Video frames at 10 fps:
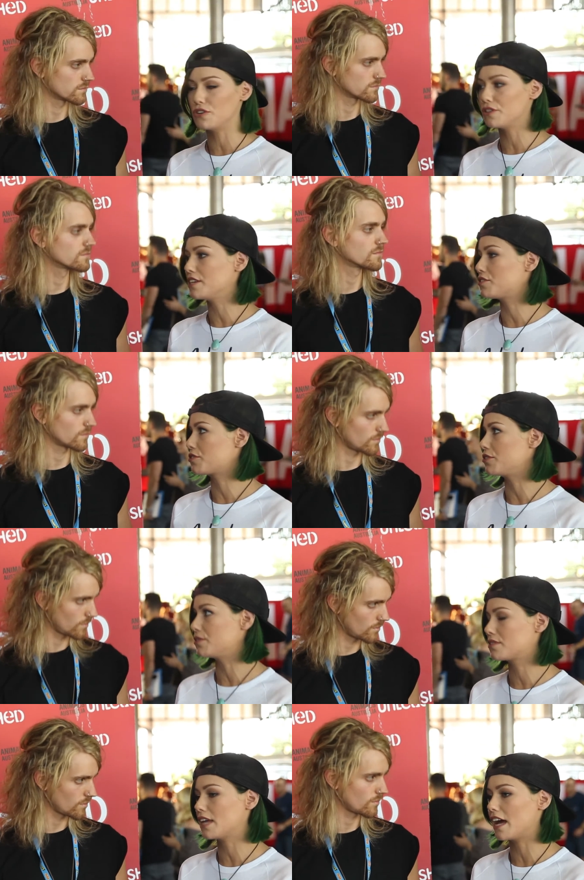Speaker 1: to these
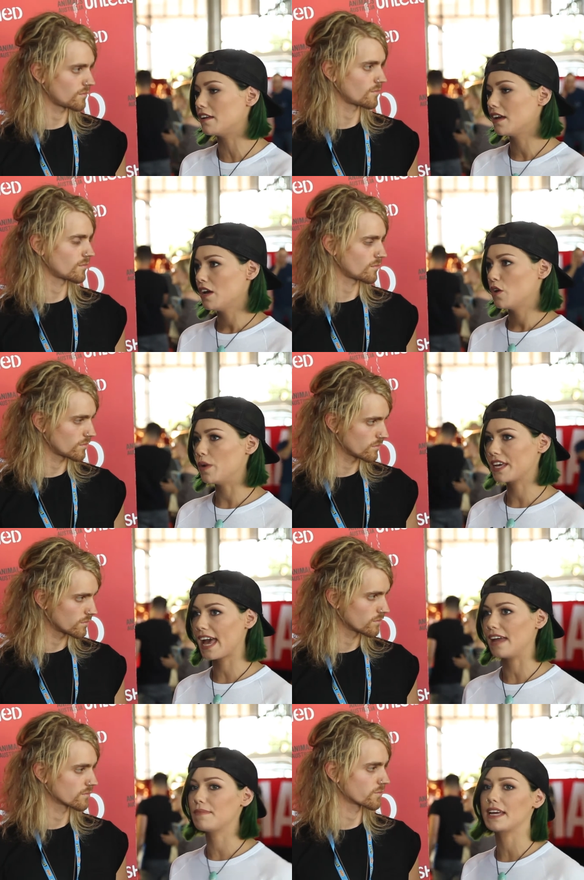truths that we
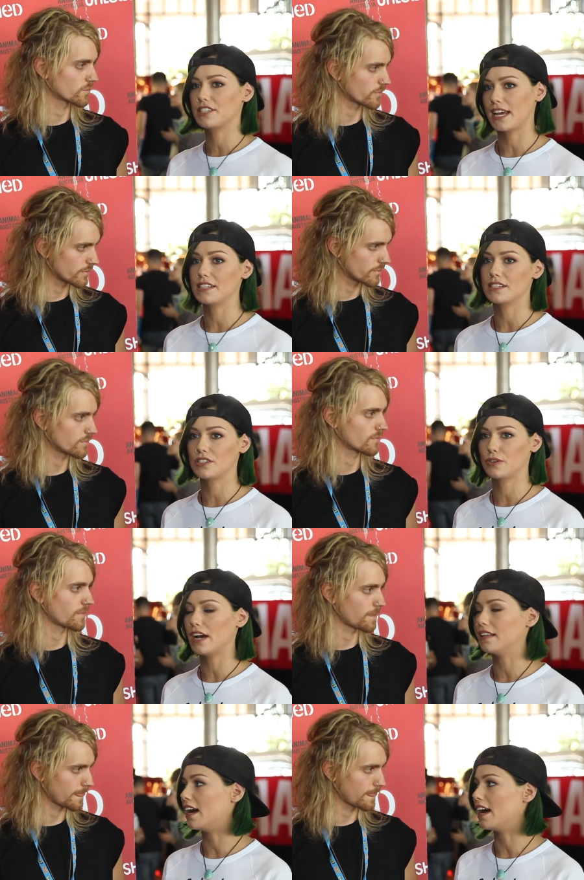can make changes to our